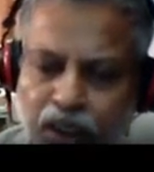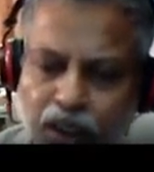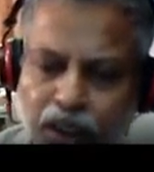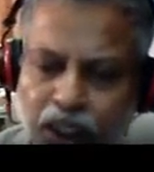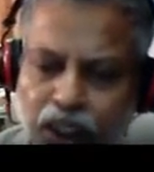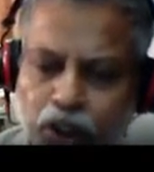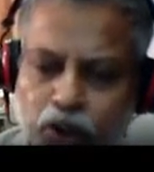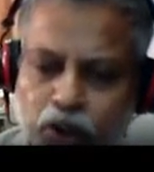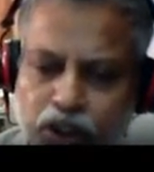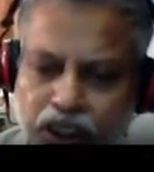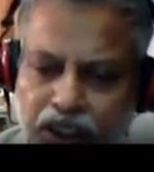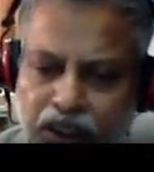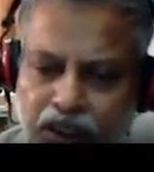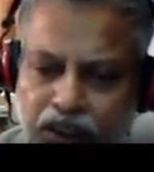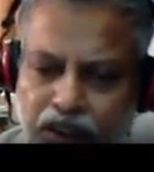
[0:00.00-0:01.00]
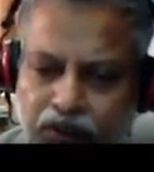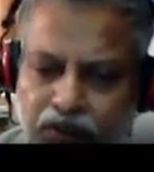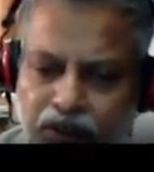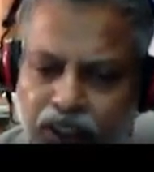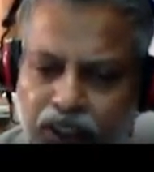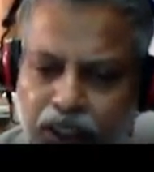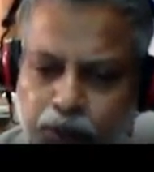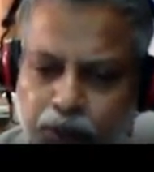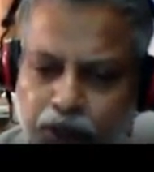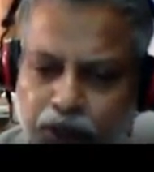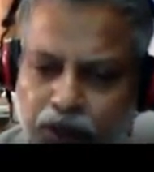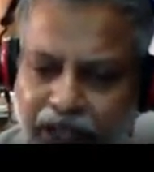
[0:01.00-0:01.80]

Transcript: reducing with respect to